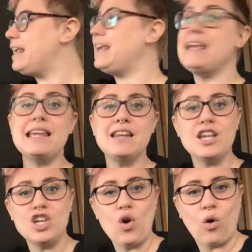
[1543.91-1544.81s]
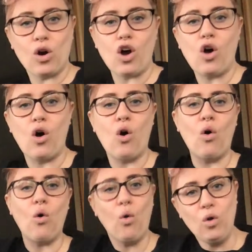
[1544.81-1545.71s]
in your
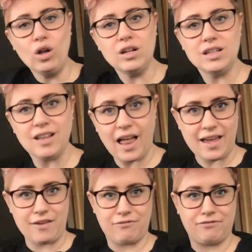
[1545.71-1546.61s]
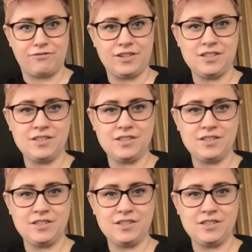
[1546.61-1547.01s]
whole life,